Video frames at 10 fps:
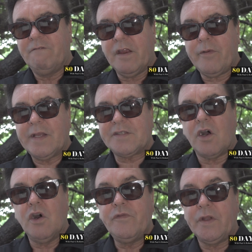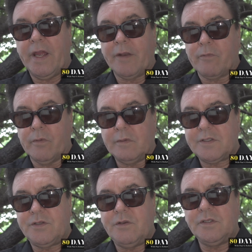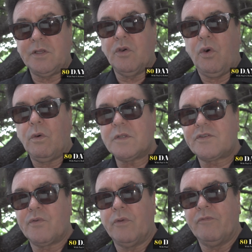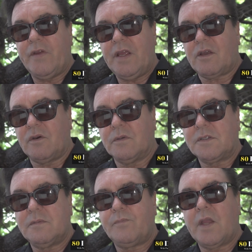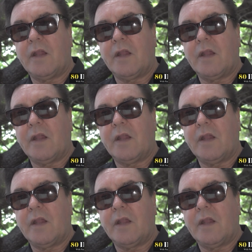various overland routes using horse-drawn vehicles